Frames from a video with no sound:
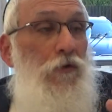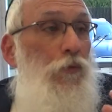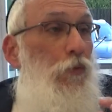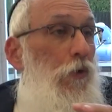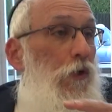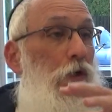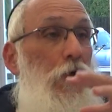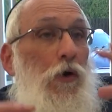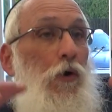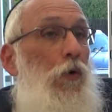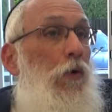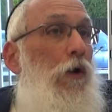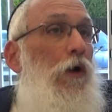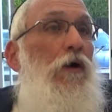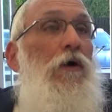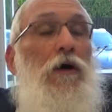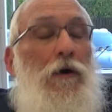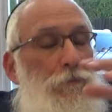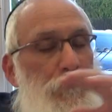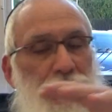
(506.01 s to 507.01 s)

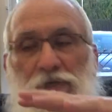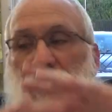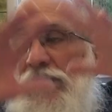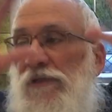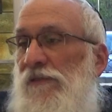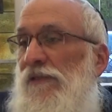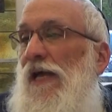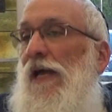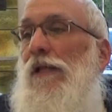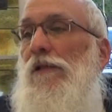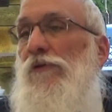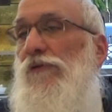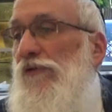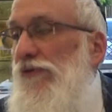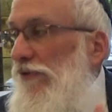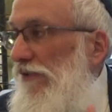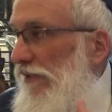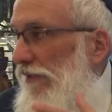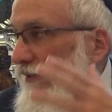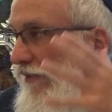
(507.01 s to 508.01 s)
$1 billion
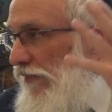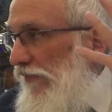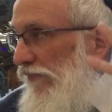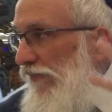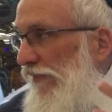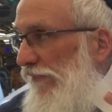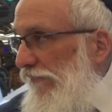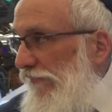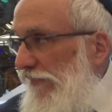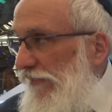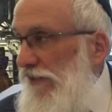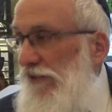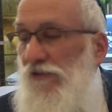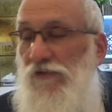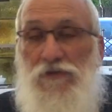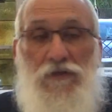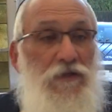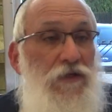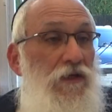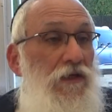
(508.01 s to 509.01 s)
is infinite.
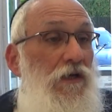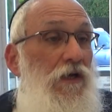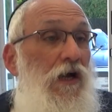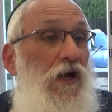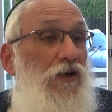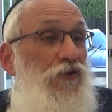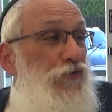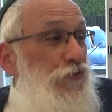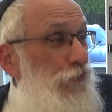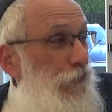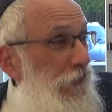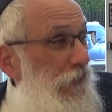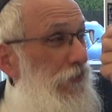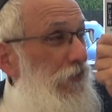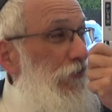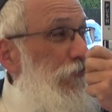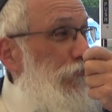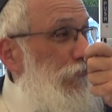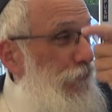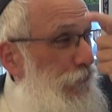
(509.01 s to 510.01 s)
A
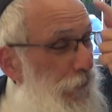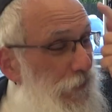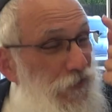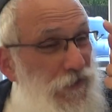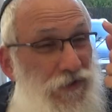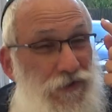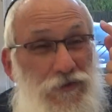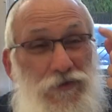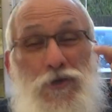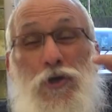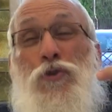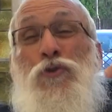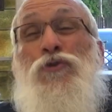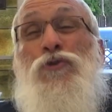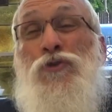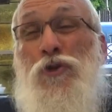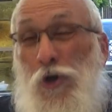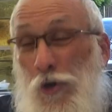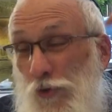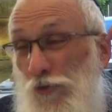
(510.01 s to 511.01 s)
trillion trillion
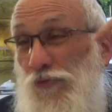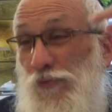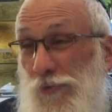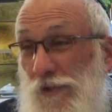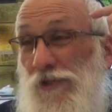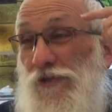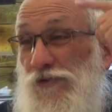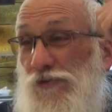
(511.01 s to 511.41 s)
knows what a